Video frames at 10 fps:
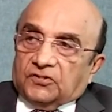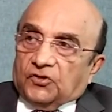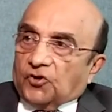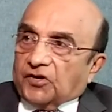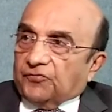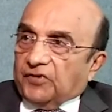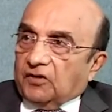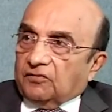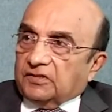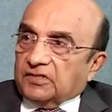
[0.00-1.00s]
aortic
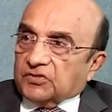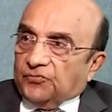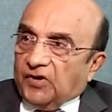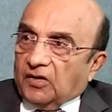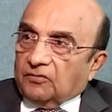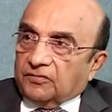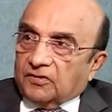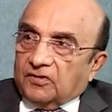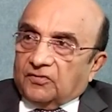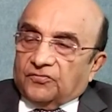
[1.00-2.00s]
valve is a valve
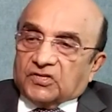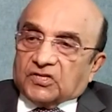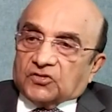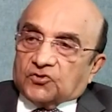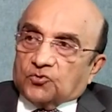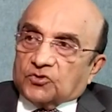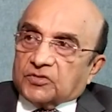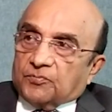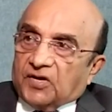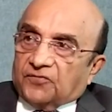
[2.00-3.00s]
which
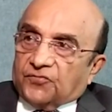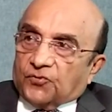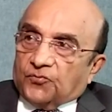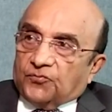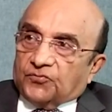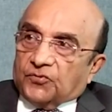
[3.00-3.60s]
controls the blood flow